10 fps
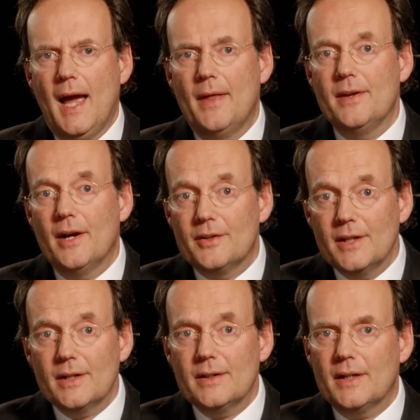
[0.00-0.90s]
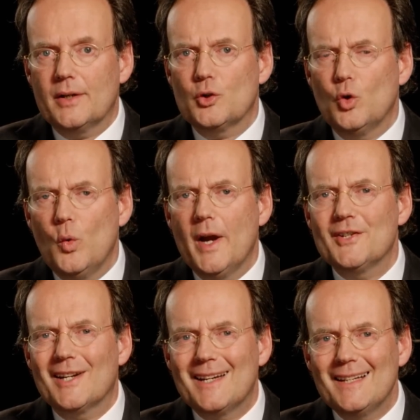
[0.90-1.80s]
and the idea that there is
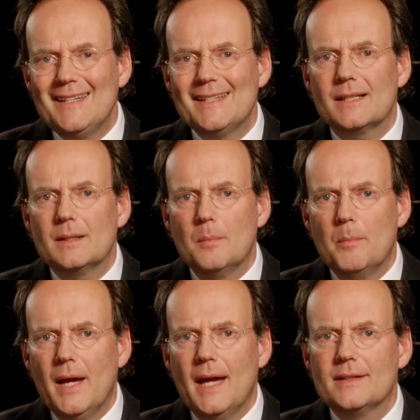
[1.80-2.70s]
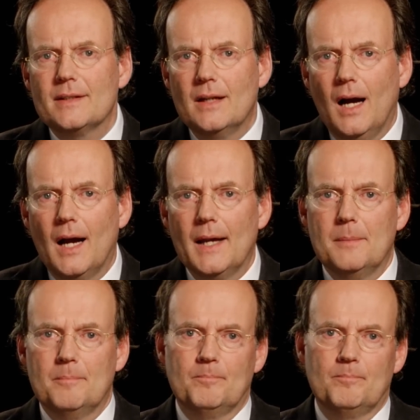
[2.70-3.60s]
always a clear bad guy.